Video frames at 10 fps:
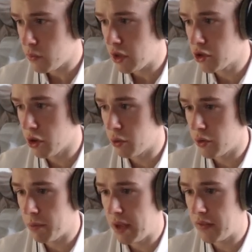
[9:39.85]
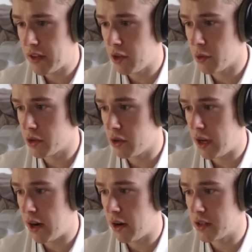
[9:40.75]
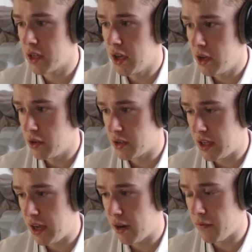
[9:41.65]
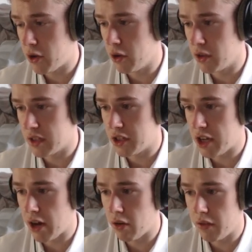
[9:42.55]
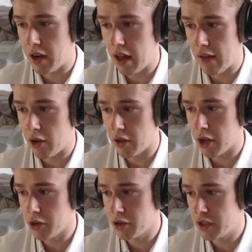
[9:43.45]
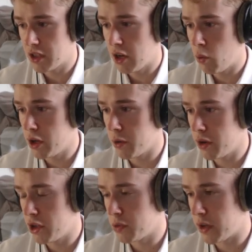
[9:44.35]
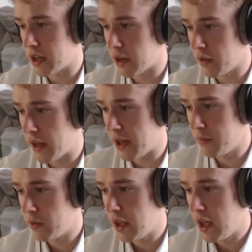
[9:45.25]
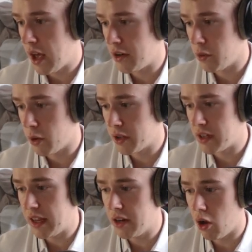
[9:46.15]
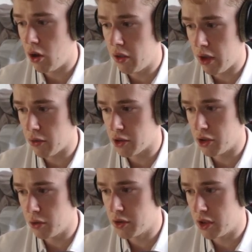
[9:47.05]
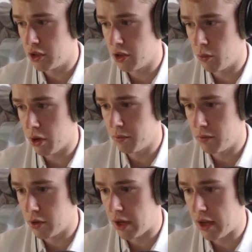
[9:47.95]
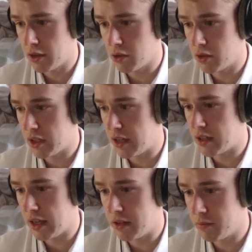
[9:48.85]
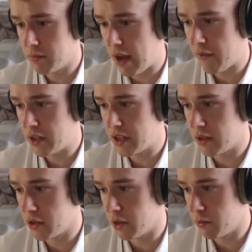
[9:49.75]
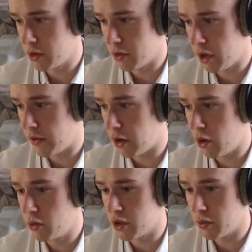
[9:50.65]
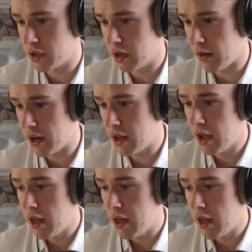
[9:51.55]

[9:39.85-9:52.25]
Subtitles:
So the main thing you want to do here is, you'll see here for you, it'll say general, and then it'll have all the countries. What you want to do is you want to click on that, and you'll want to delete all the other zones that you don't want. Okay, so say delete every single zone. So now you've got no zones here, right?